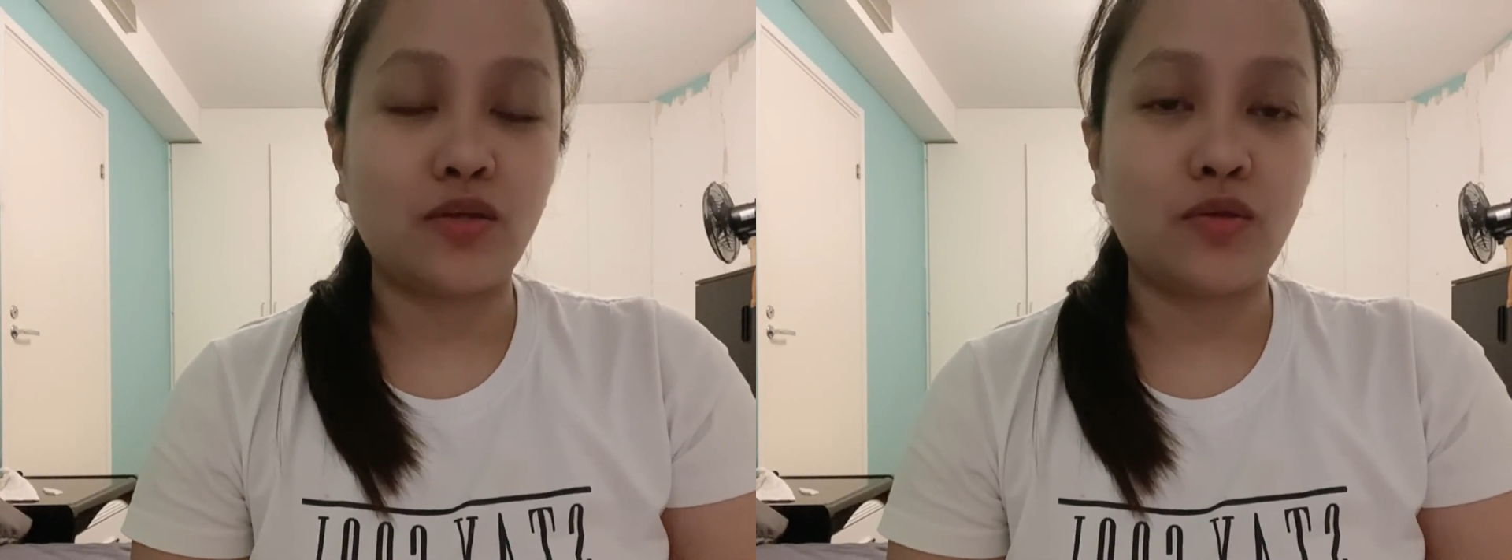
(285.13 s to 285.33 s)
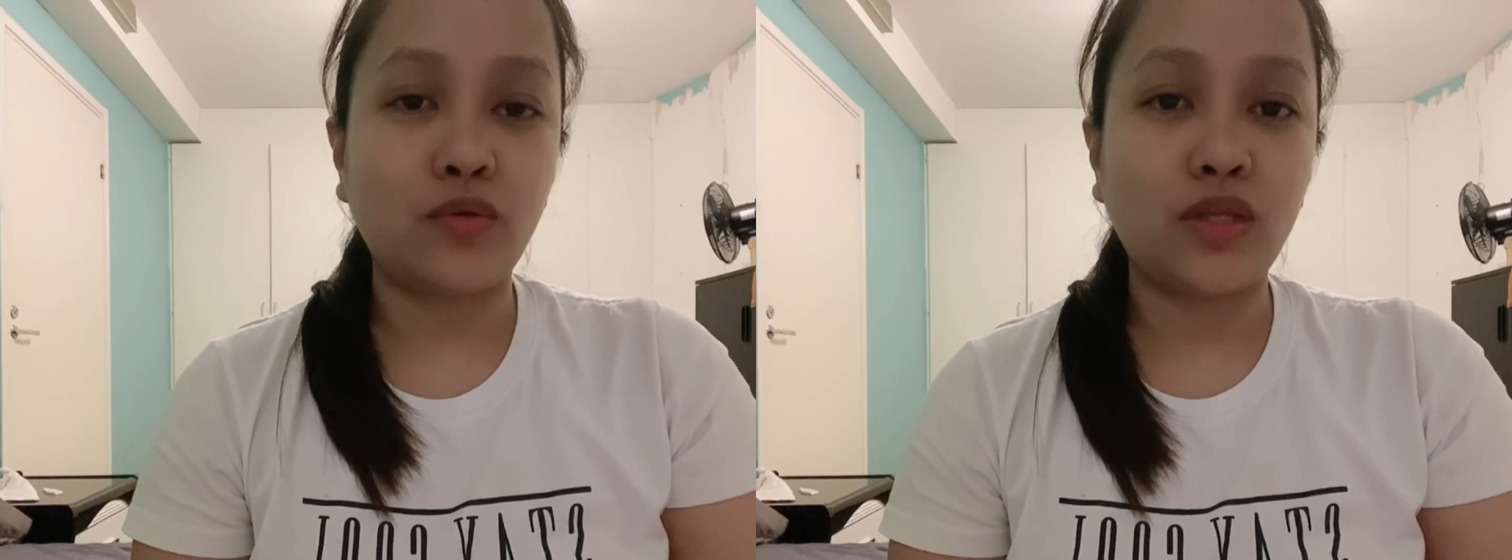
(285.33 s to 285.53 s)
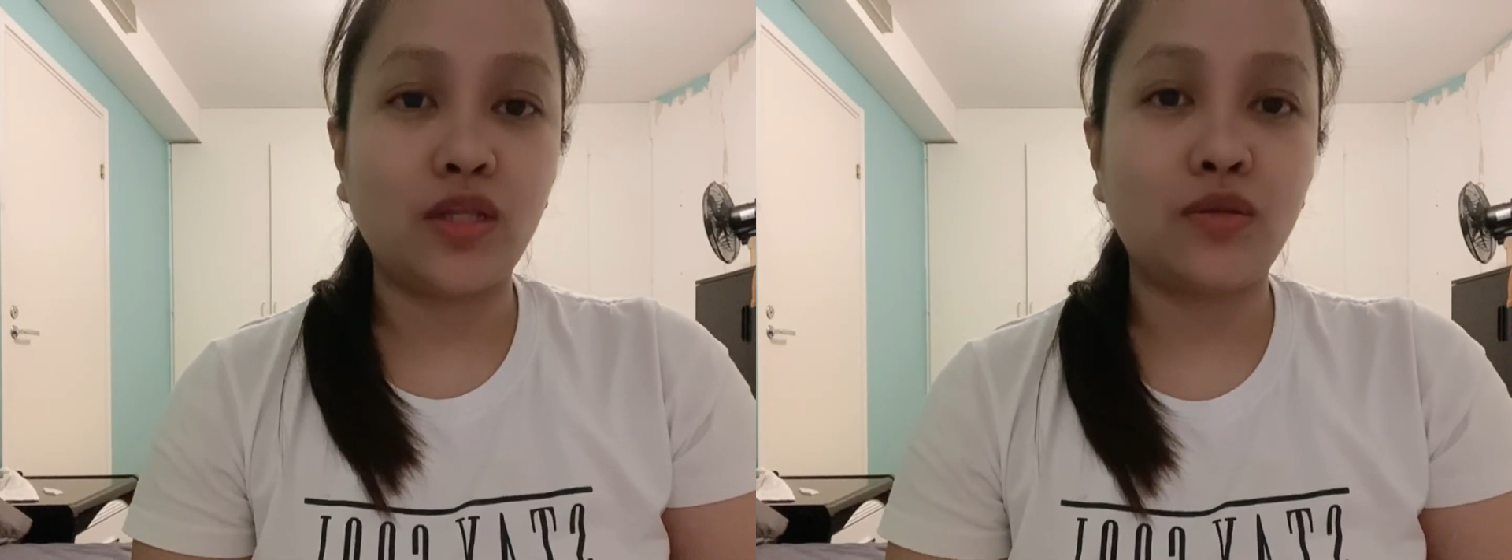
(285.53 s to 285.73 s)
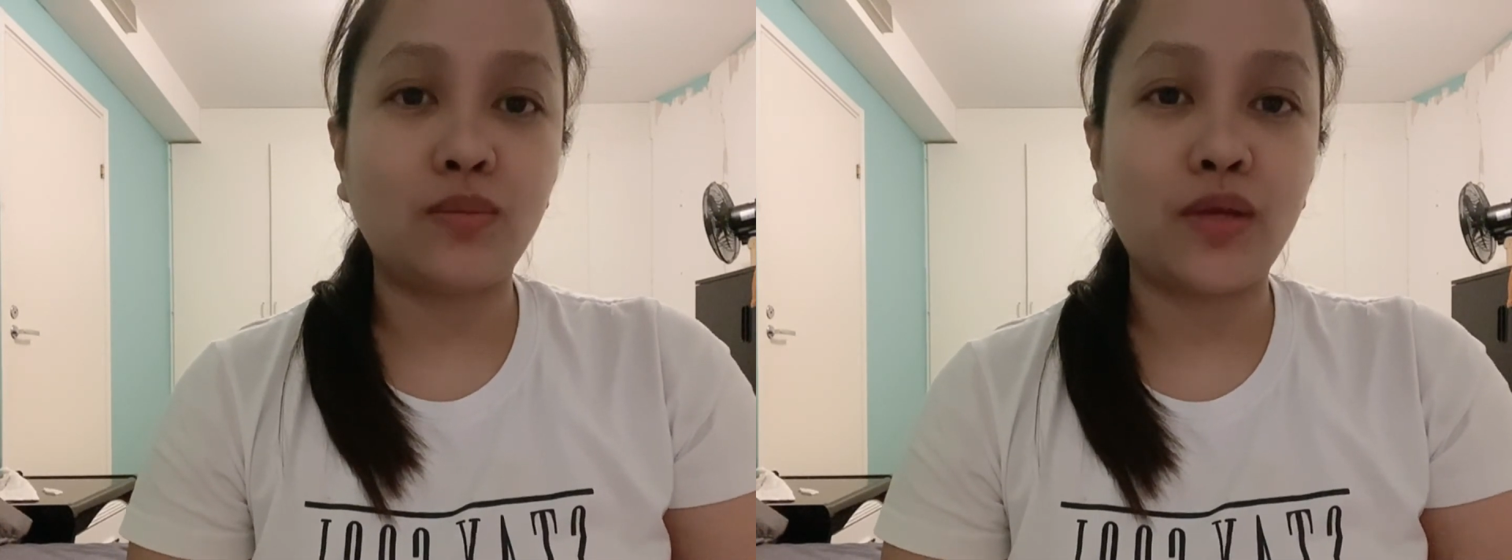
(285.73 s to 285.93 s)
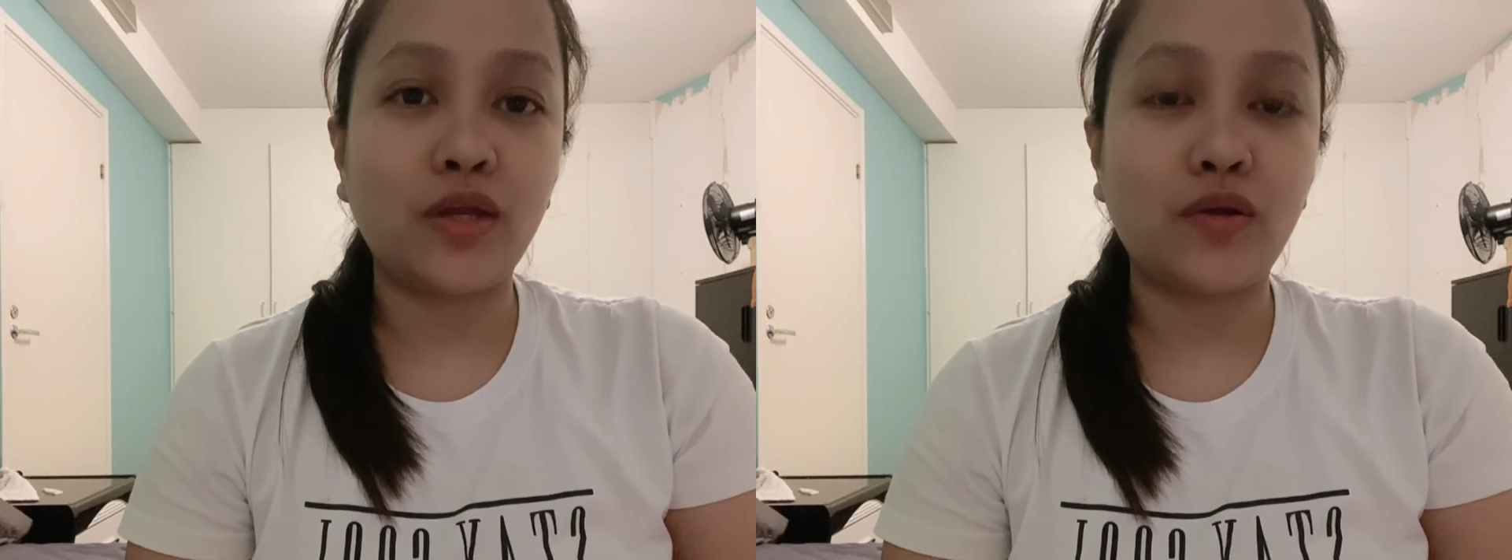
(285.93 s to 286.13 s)
You don't need to
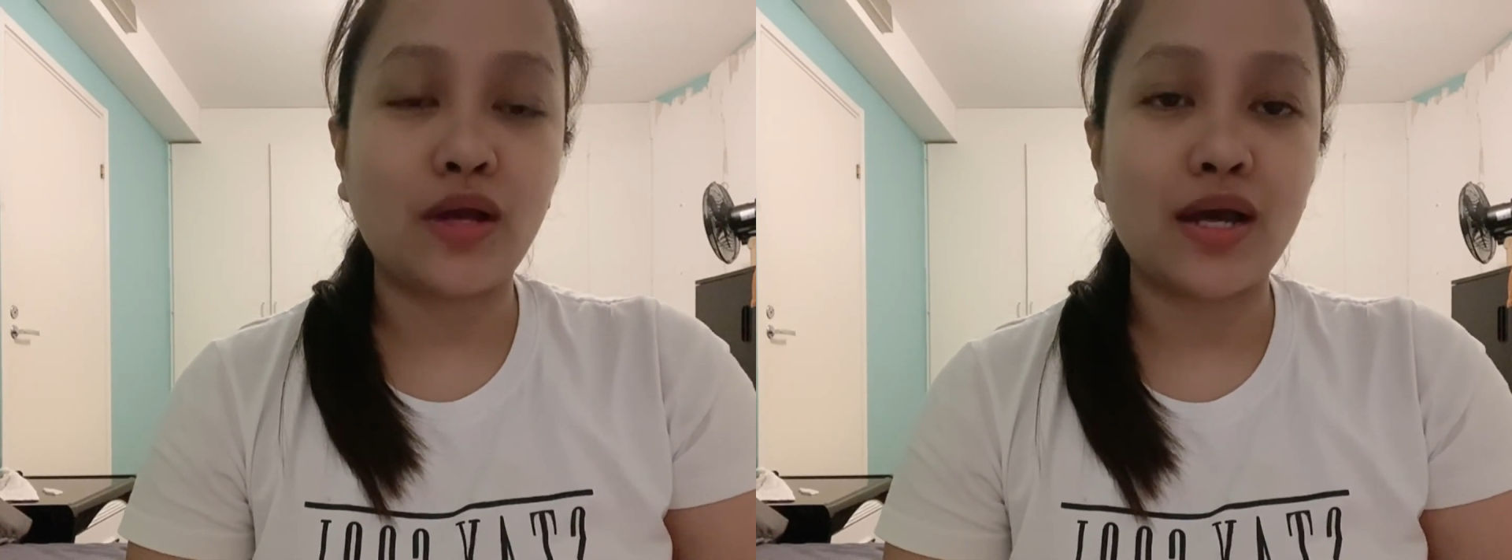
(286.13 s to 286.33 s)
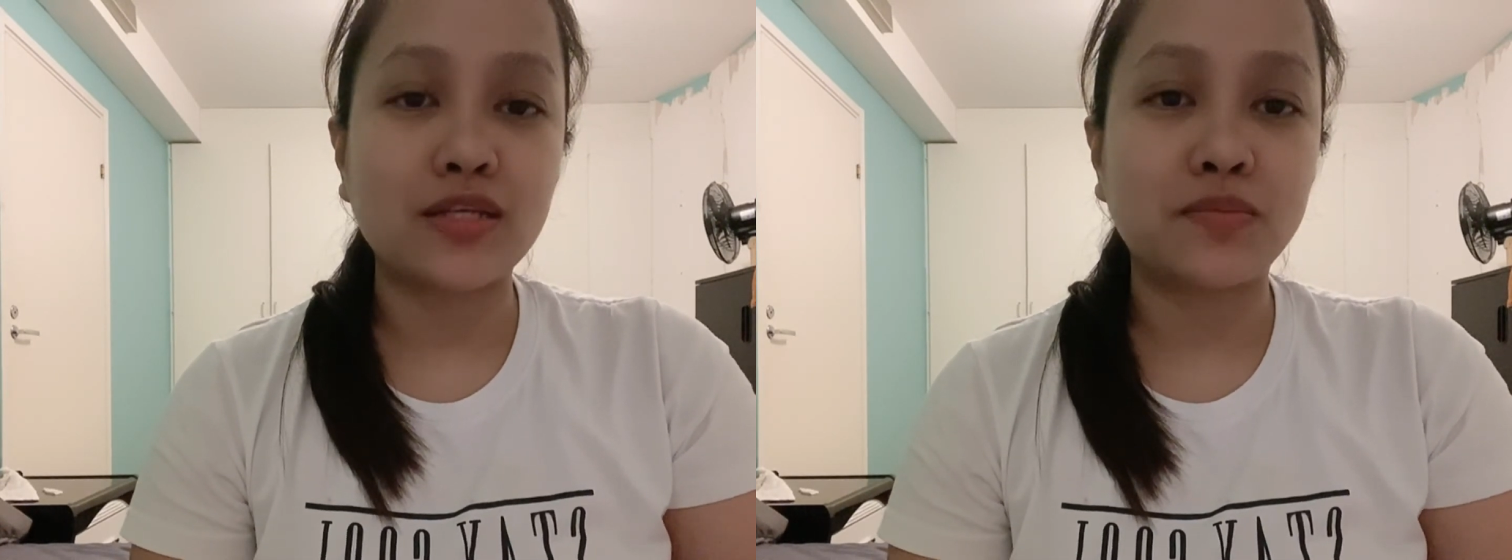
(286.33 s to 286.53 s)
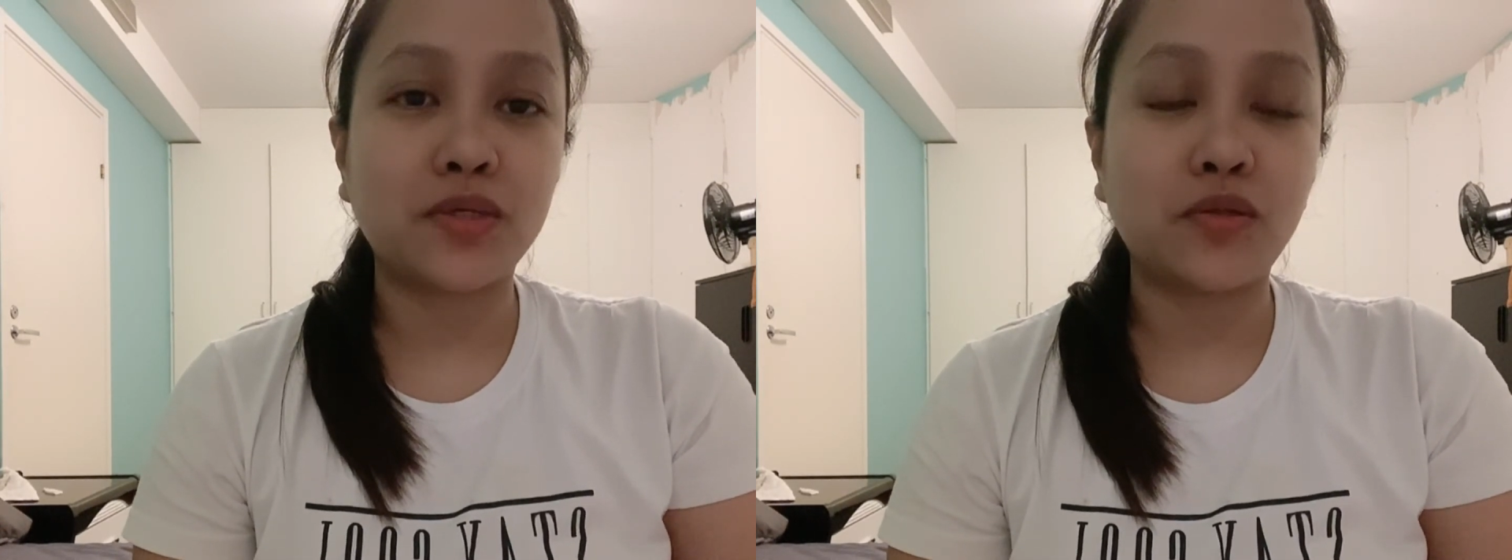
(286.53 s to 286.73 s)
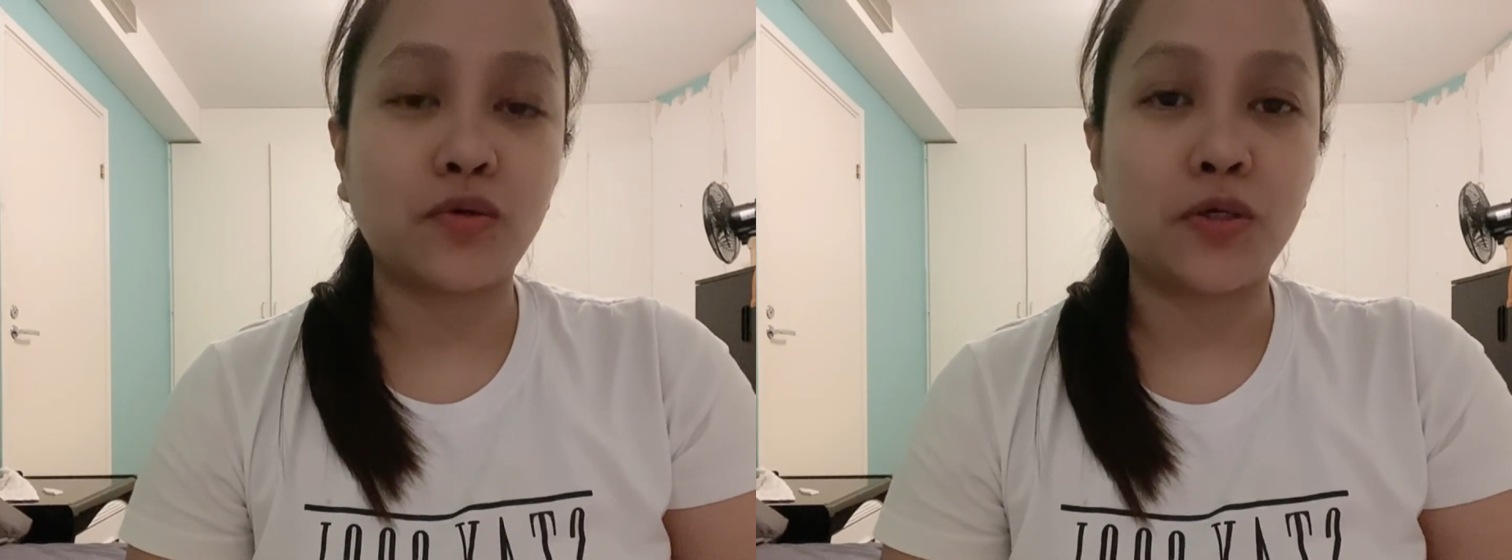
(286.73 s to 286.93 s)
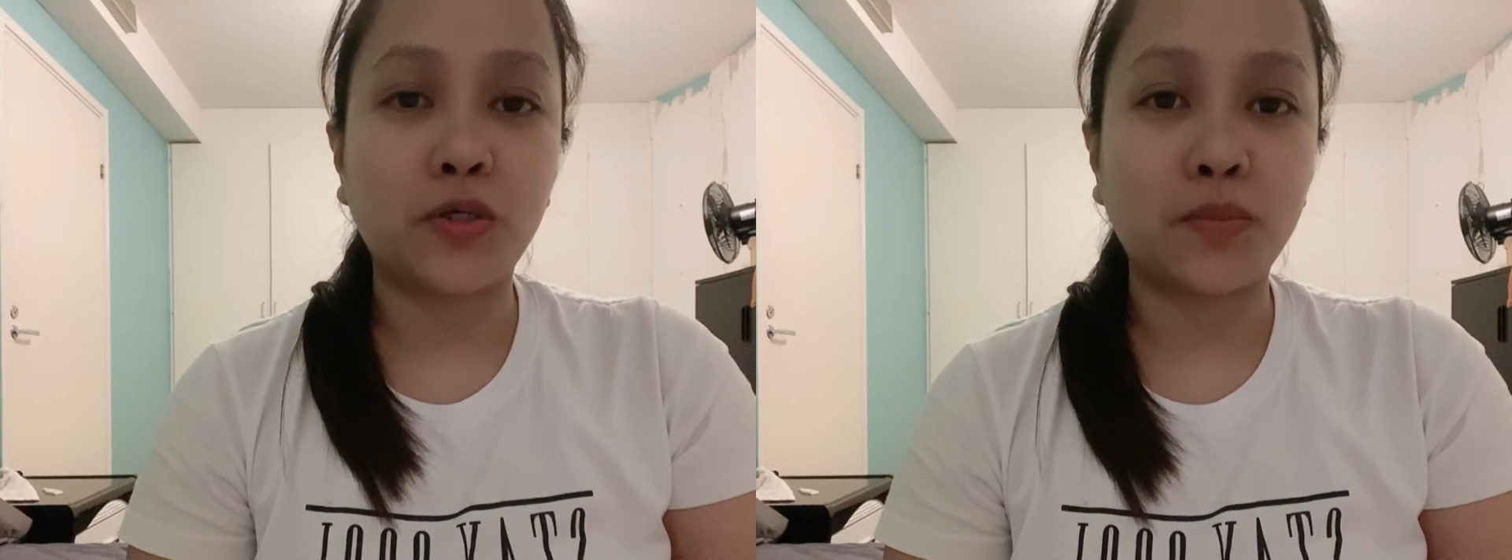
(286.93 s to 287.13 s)
bring your husband
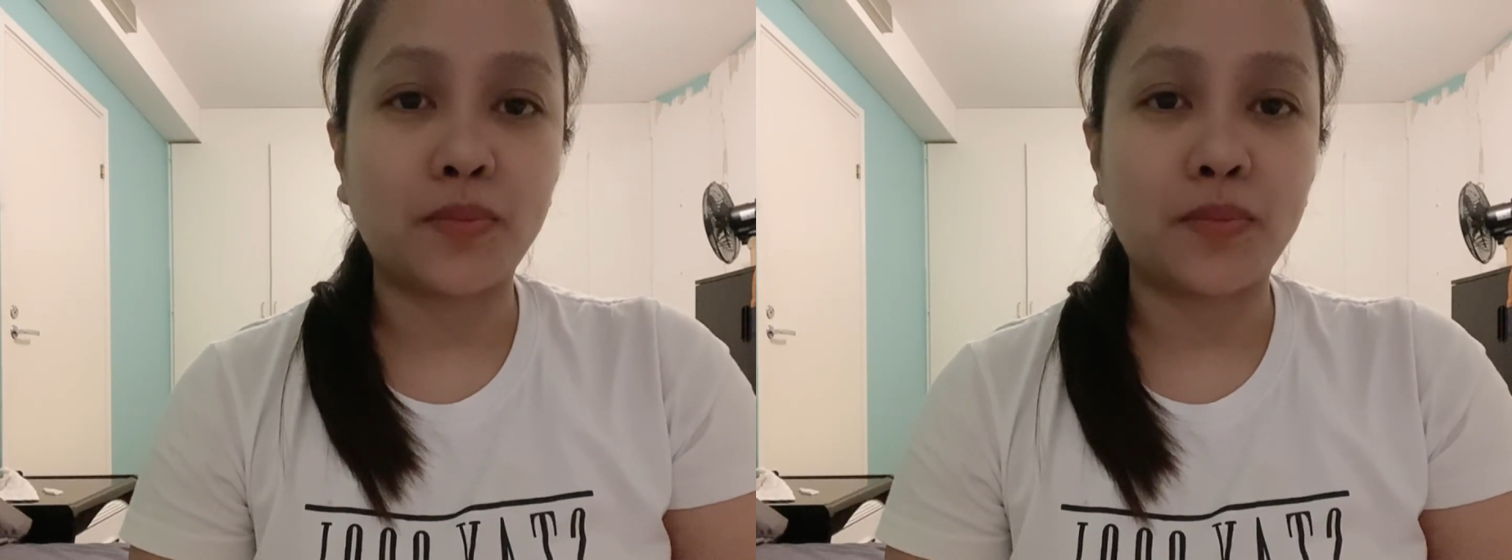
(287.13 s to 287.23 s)
or your